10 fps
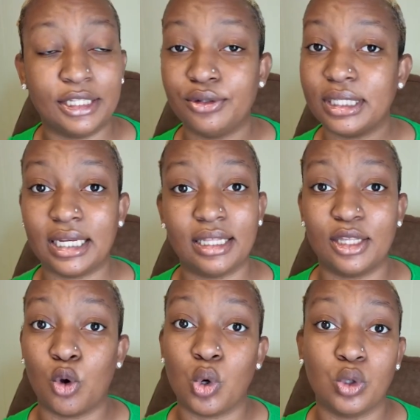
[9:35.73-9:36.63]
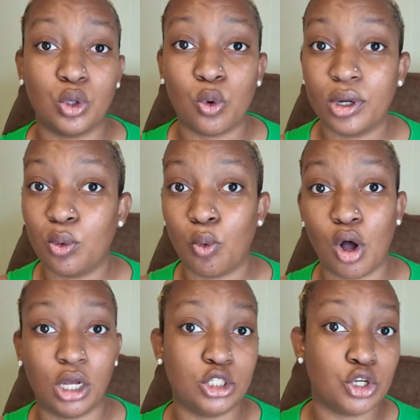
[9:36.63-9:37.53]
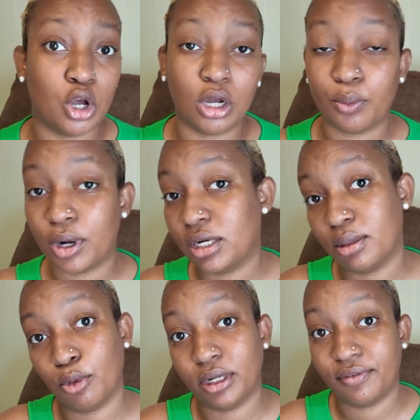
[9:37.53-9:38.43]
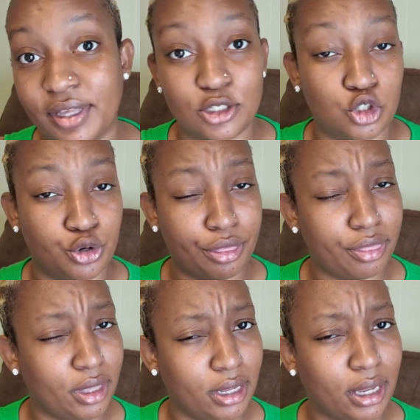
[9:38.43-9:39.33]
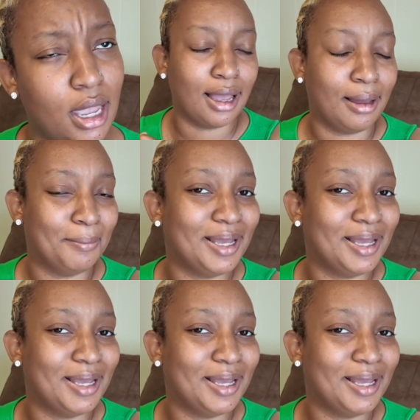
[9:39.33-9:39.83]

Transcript: literally anything, going on a quick walk, a jog, a run in the morning, if that's your thing, um,